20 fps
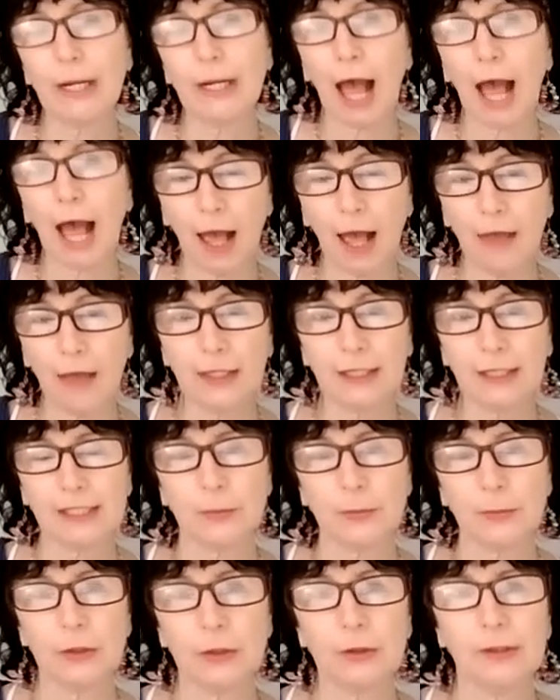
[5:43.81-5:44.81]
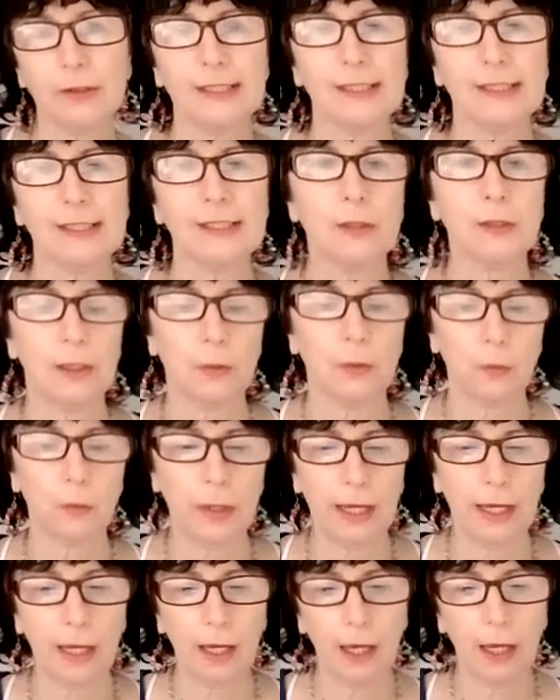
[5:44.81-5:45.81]
What are the experiences
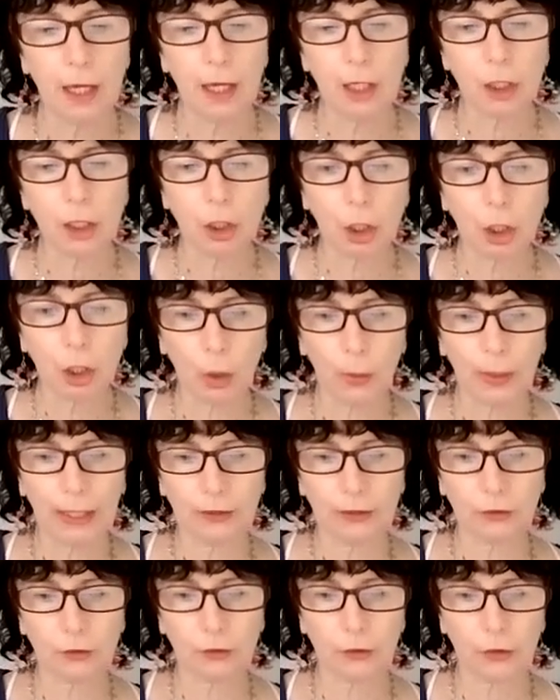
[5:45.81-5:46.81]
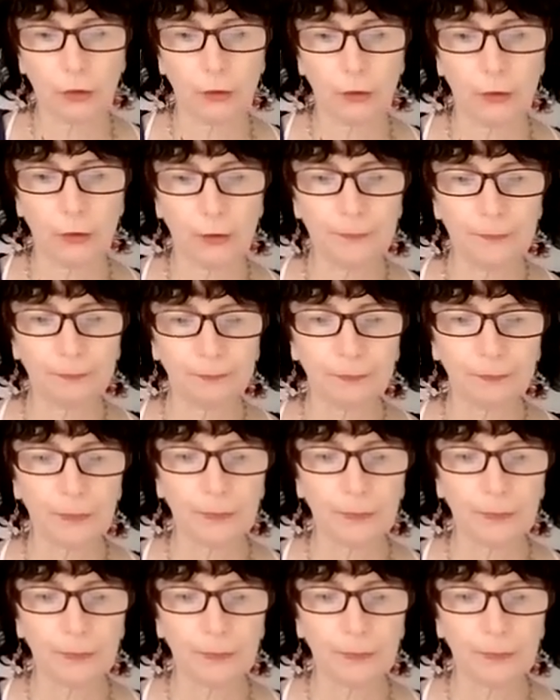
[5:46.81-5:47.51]
that we are going through?